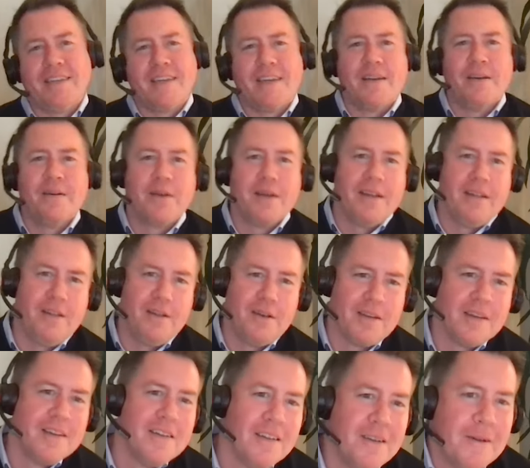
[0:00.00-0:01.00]
like, "Okay, look.
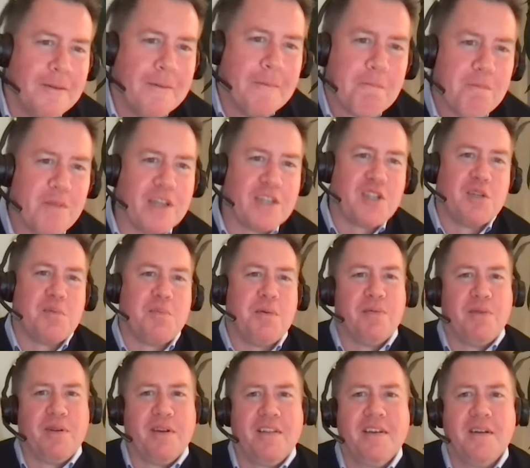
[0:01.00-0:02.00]
Let's just be
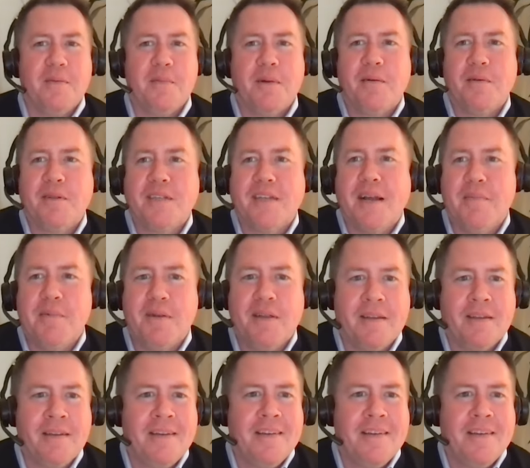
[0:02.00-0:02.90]
real here about what's happening."